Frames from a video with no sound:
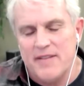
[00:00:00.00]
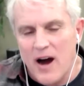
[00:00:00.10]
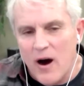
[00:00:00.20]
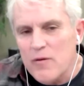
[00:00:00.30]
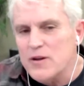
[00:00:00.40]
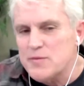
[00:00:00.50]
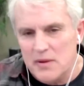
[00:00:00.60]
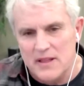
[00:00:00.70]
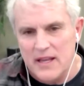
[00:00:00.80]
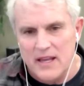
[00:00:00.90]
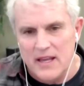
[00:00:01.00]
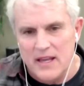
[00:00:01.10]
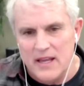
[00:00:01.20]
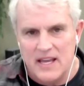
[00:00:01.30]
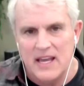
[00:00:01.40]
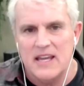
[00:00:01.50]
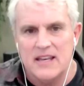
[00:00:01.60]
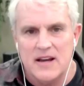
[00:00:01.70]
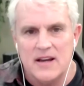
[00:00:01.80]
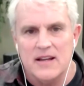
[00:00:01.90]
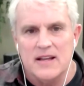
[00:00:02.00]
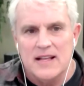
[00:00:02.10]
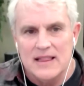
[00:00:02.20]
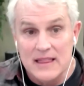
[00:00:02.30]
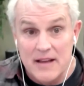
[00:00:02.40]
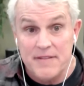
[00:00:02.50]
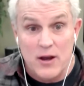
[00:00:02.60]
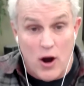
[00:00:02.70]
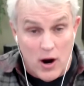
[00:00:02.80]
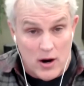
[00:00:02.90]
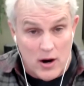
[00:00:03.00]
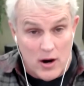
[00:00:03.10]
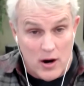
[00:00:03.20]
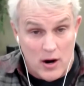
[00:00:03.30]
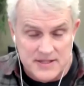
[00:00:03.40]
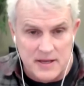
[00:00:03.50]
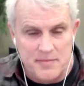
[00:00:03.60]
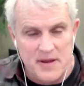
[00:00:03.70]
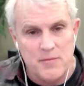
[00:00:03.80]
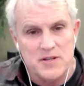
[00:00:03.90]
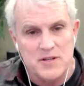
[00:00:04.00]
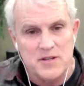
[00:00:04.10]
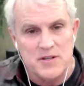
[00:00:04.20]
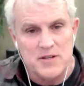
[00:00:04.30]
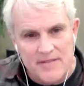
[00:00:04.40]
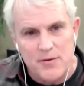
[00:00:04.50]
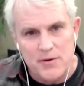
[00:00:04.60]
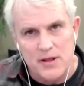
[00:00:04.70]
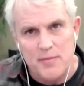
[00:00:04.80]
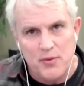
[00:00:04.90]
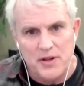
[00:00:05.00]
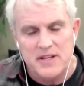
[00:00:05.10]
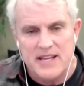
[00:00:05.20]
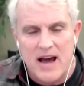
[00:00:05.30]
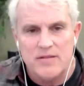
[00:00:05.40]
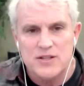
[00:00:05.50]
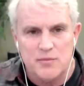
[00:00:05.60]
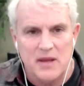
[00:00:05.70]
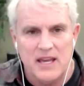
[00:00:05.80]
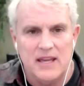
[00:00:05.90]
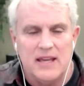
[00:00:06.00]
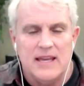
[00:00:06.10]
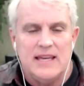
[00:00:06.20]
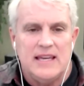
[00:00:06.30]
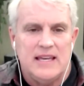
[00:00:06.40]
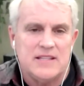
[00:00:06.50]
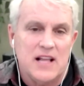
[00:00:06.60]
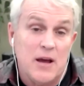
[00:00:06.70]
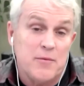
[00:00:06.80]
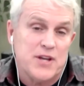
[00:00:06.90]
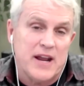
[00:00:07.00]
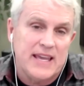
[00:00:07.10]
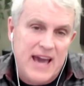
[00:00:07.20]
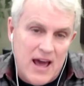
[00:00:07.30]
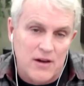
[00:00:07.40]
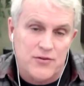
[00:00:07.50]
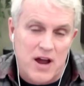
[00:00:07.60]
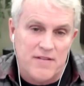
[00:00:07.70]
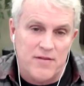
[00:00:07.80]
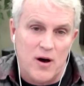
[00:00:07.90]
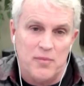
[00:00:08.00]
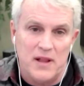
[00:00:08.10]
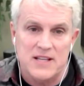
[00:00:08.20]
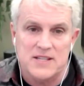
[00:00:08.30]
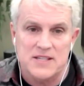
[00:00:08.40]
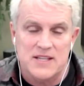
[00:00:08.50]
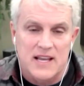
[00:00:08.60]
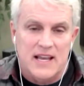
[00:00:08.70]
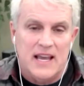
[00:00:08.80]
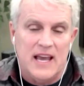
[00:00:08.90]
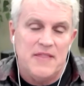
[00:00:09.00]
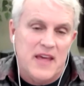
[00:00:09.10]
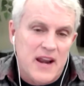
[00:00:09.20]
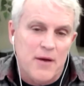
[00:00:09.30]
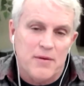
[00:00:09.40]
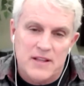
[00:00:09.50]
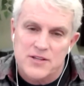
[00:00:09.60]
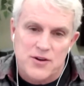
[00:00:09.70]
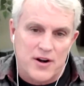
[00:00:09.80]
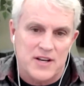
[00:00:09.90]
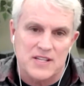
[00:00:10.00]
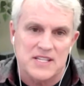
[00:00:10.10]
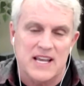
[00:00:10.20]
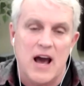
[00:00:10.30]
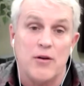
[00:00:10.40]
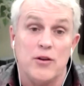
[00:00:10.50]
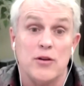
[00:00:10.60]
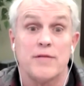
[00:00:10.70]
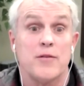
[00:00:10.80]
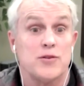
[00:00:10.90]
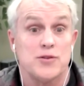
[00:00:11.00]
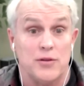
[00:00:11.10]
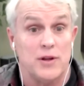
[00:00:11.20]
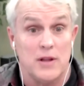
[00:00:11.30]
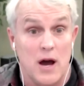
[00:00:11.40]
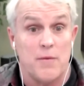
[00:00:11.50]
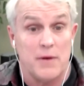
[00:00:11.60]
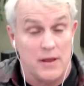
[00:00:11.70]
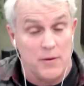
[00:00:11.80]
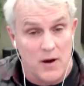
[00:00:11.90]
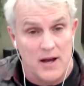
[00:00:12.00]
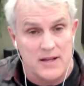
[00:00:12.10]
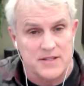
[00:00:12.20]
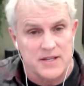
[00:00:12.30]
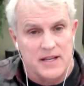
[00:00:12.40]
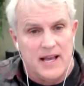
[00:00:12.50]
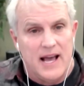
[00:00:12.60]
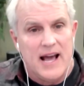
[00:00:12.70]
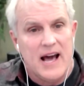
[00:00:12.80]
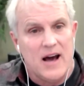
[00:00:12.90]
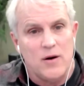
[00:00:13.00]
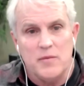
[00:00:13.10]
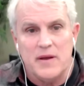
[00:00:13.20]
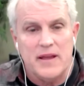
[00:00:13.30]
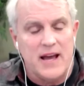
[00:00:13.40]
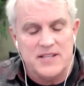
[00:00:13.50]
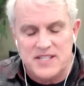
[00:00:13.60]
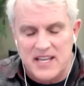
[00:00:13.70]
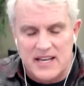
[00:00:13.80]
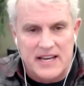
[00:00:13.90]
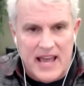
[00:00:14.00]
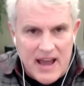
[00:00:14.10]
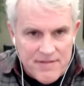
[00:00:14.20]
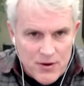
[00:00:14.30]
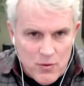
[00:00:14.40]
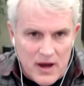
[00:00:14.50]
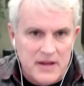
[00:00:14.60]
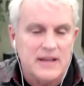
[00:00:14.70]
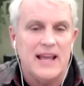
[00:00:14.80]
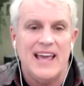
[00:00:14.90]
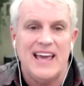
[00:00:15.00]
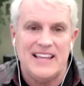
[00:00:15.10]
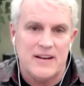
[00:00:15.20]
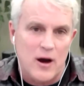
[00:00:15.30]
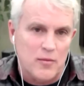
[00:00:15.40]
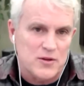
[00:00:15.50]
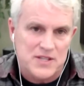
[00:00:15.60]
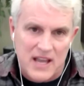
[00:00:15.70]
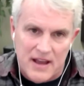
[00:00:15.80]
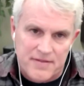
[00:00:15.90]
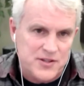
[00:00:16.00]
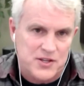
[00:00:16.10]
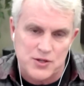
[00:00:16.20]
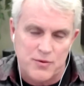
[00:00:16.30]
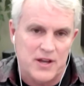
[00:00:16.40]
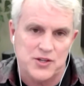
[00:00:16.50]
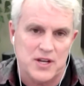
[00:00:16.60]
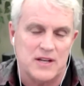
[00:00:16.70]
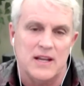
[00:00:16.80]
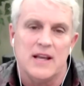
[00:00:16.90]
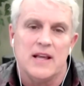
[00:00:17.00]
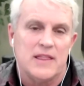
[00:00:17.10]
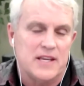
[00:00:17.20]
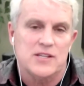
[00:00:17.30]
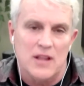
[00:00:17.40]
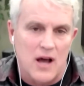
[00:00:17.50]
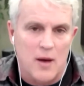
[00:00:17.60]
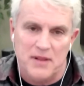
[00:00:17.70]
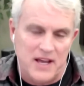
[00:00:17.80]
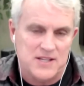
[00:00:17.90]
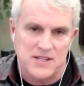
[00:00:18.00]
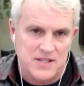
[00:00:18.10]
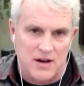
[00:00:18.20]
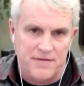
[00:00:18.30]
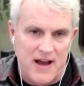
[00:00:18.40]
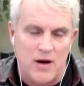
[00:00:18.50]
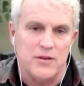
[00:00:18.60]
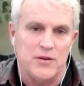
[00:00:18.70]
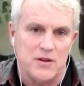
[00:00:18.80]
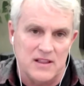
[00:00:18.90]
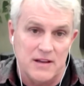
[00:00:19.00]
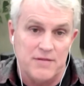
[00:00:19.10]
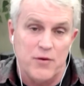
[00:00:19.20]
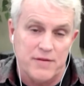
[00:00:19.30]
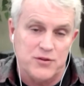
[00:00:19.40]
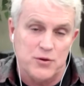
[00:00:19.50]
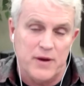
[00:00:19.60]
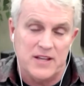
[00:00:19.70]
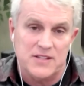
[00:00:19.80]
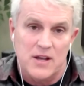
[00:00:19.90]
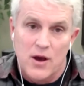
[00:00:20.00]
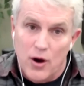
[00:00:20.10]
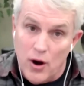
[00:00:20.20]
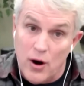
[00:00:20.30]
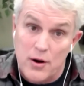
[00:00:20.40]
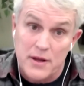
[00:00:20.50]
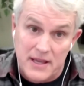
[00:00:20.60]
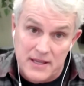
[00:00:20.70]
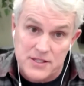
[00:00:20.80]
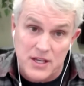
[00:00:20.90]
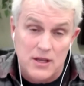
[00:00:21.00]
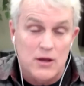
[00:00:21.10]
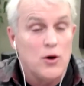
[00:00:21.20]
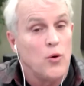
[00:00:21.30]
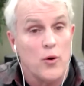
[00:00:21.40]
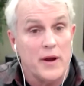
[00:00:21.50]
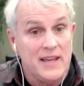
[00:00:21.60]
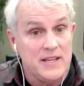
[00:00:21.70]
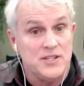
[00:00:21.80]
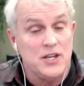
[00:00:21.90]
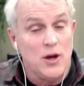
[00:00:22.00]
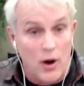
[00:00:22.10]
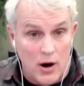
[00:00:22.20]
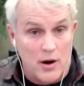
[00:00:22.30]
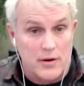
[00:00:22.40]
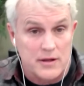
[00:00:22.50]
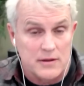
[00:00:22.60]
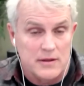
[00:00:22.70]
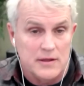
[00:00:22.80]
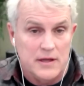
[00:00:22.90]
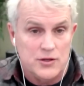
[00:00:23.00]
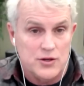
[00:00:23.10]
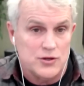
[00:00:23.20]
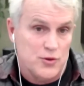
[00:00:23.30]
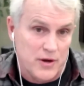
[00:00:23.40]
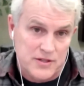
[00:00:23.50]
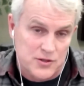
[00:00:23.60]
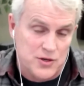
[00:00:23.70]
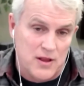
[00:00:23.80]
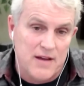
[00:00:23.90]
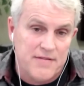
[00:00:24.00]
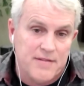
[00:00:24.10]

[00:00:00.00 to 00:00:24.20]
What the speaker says: I've always believed in living hard, easy, but it was never really pointed out to me until I was on a cattle drive of all places. And then I really started to see how universal the law really was. How I see it in everyone and in almost every situation, this law plays itself out. You can live one of two ways, hard, easy, or easy, hard. It's your choice, it's your life.